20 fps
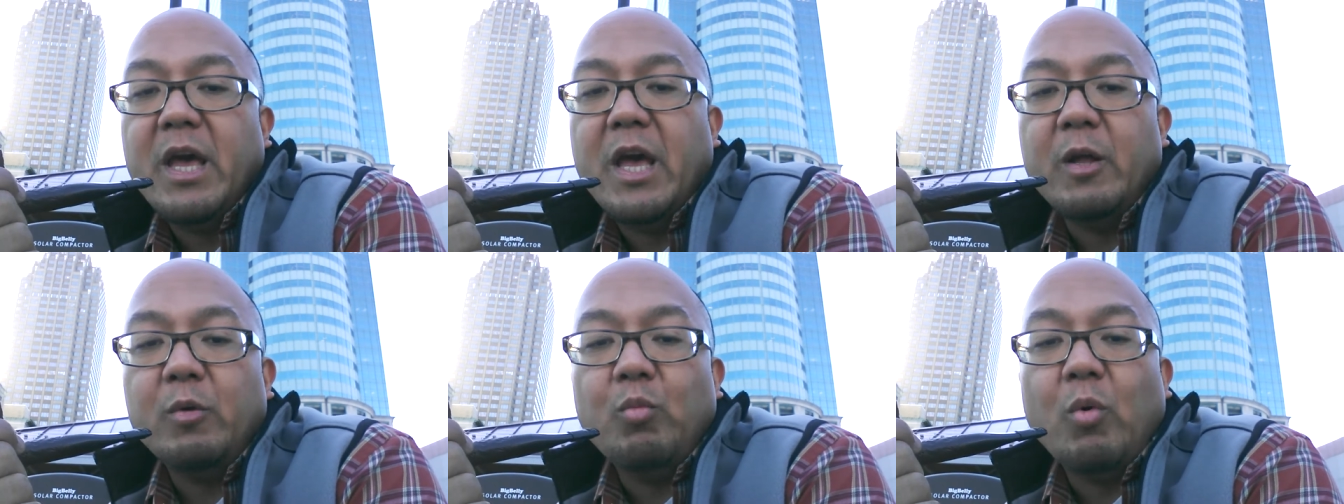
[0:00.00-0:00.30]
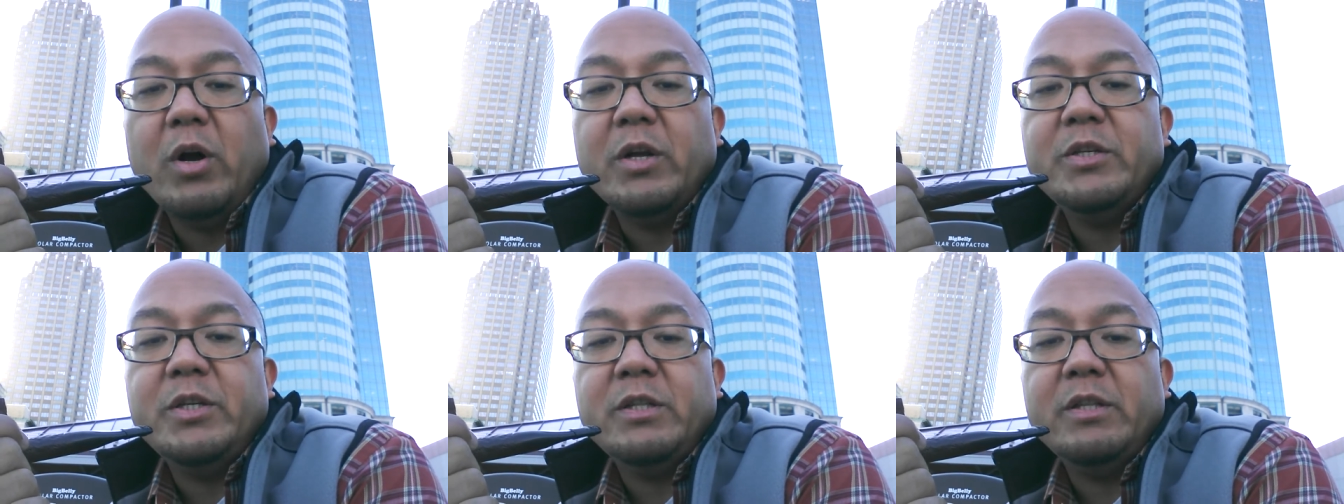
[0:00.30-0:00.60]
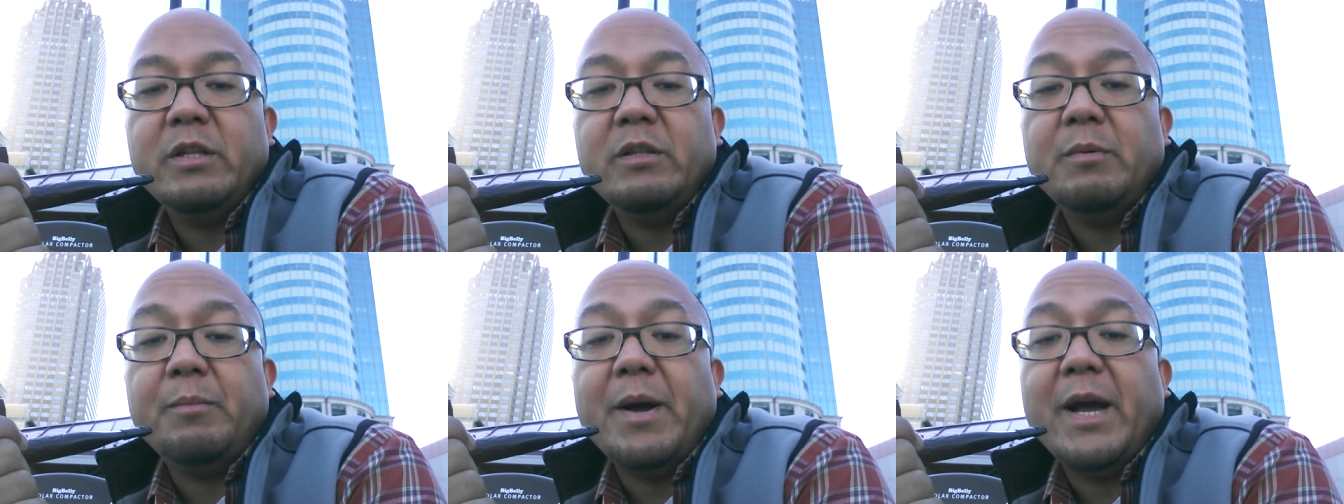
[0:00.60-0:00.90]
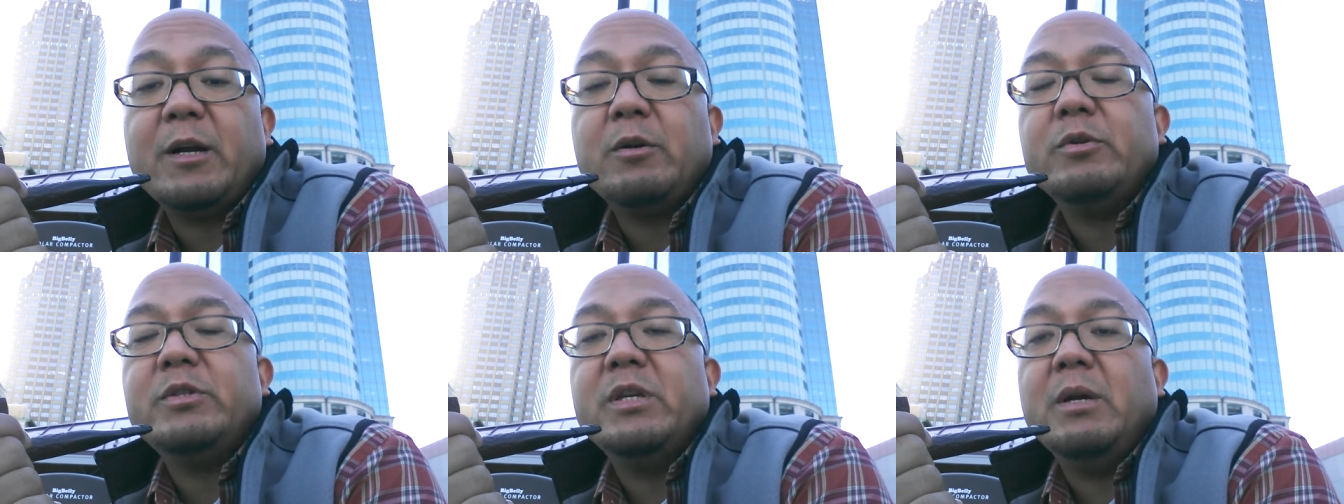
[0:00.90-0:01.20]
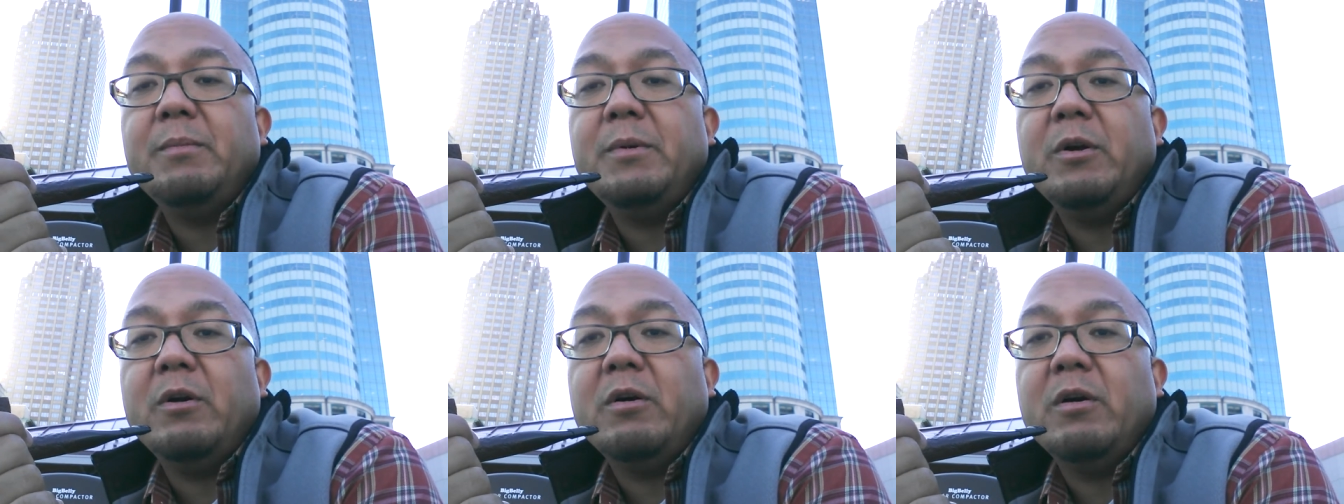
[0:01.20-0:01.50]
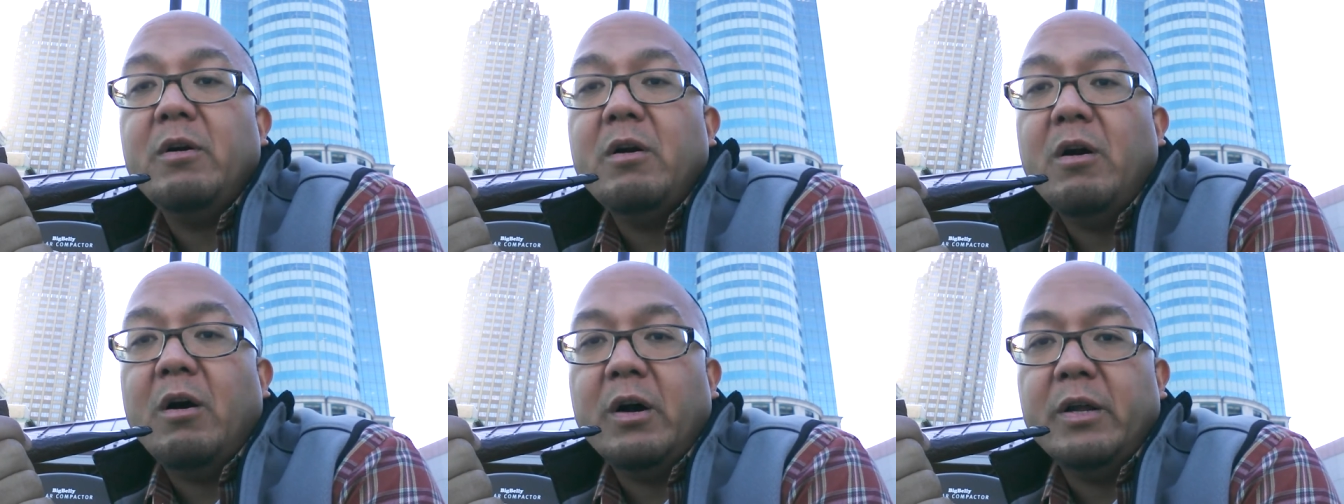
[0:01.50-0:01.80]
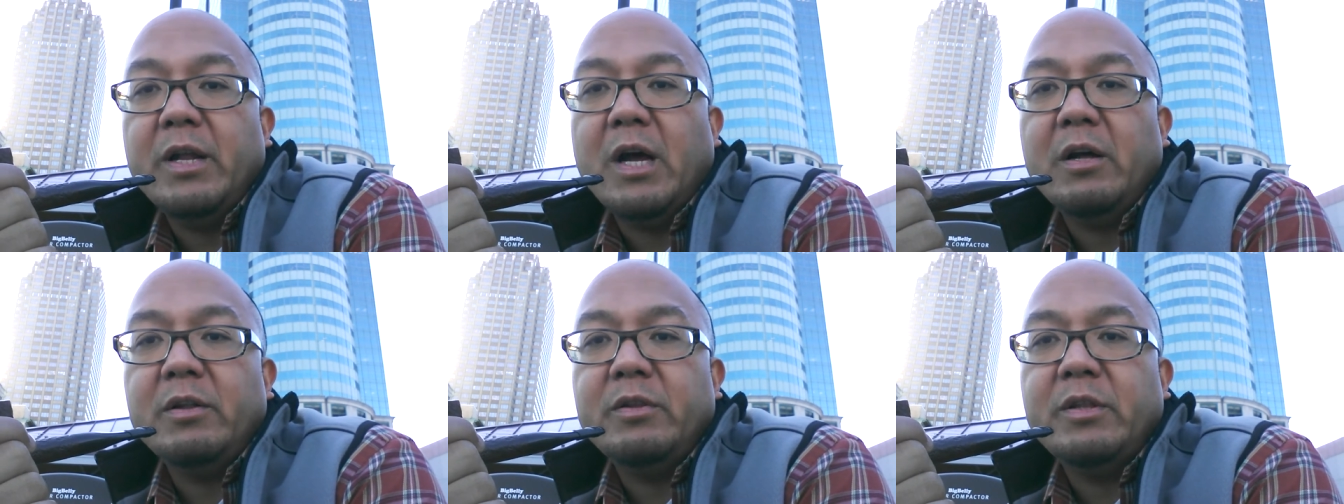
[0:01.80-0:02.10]
and watching the tobacco seminar
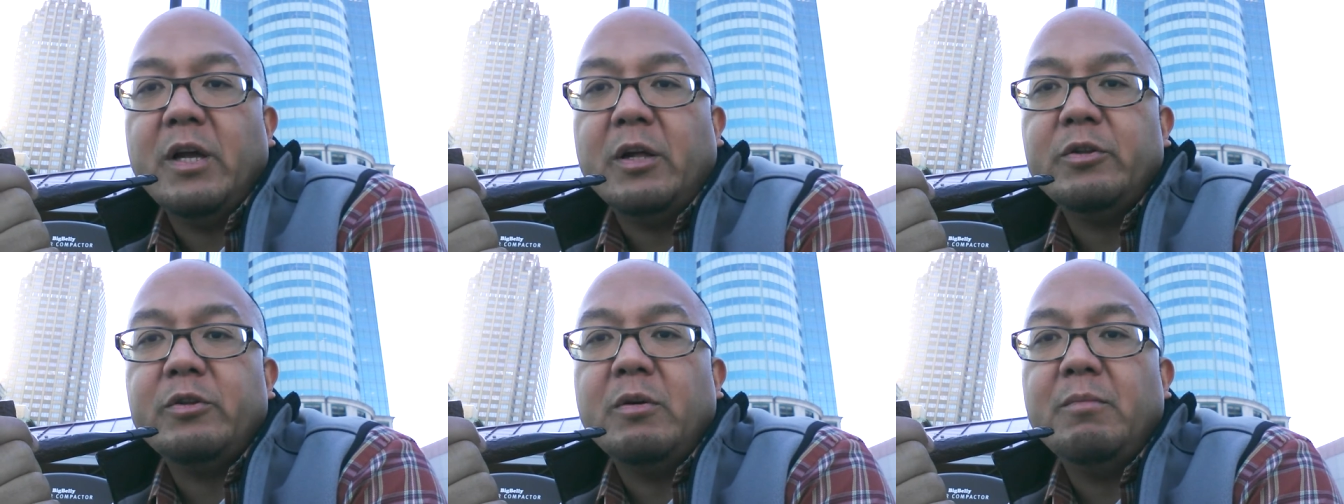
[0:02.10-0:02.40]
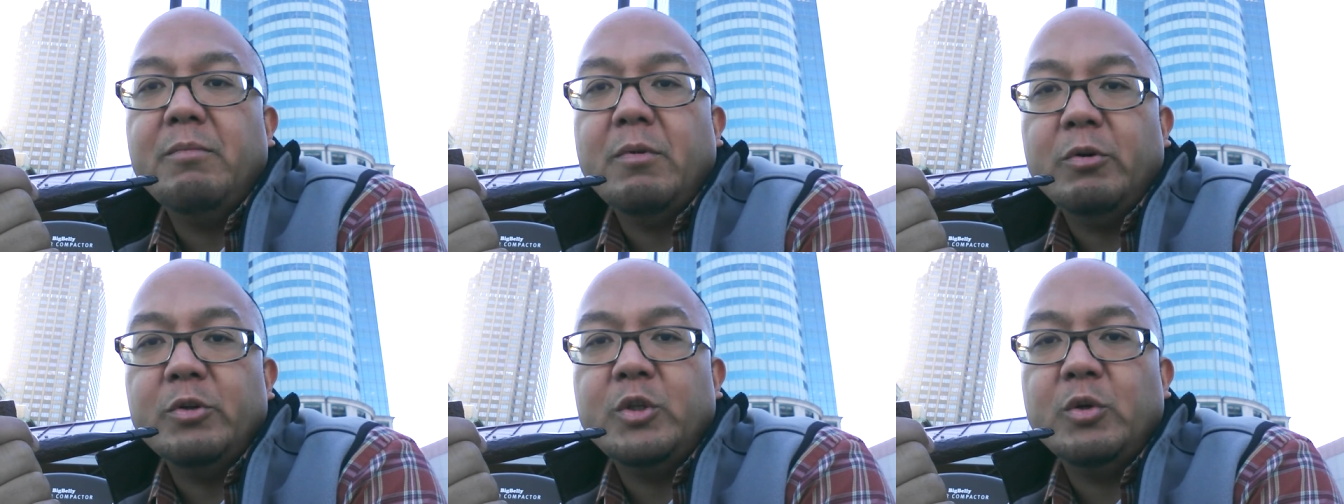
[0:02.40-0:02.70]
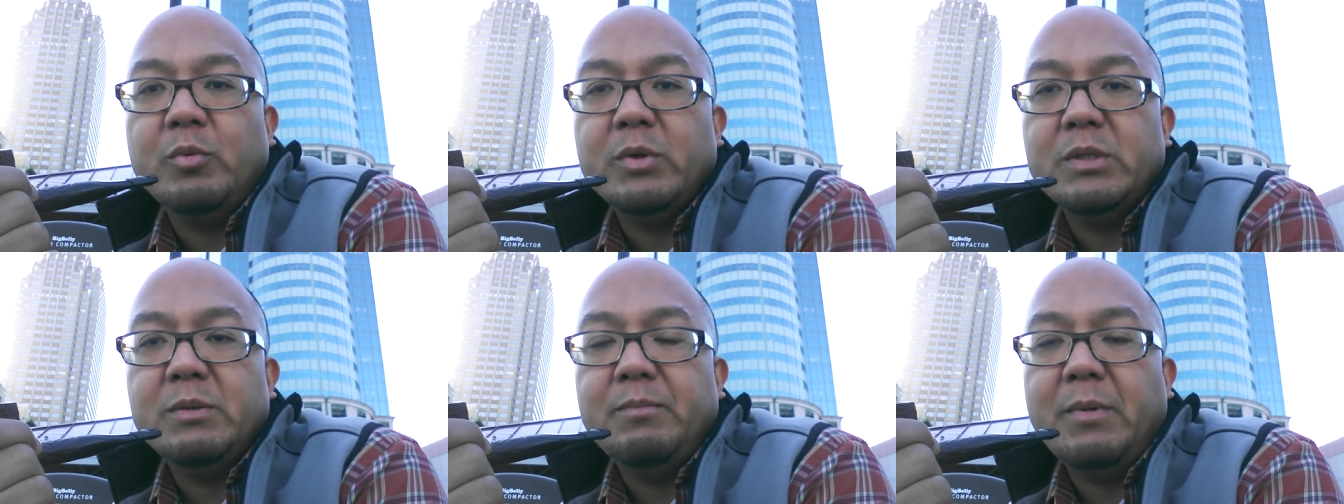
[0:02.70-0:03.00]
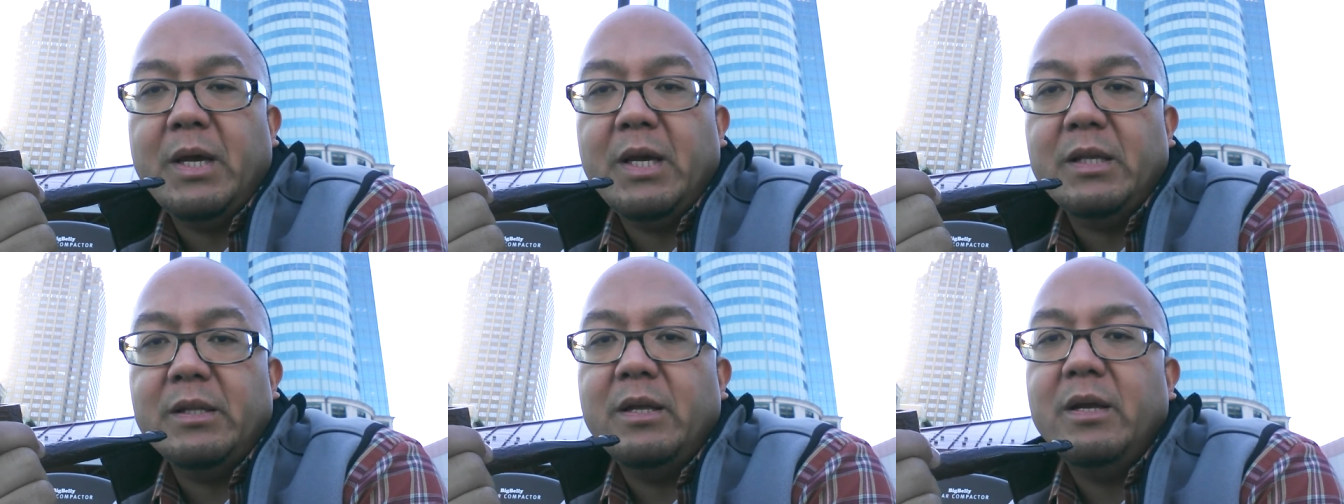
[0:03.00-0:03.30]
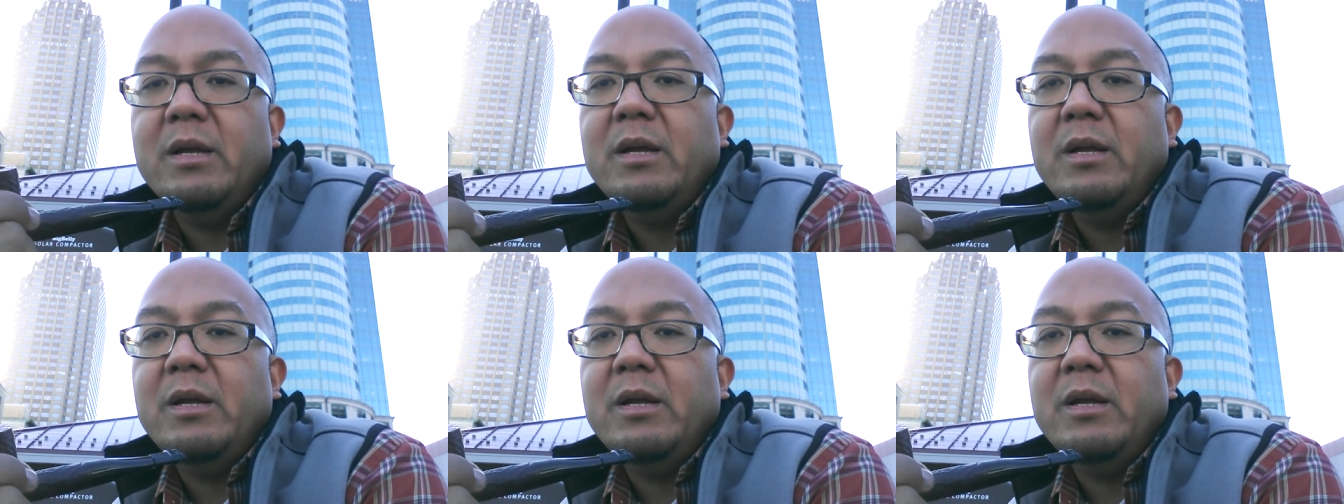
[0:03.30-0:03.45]
on how Delta Mojo was made.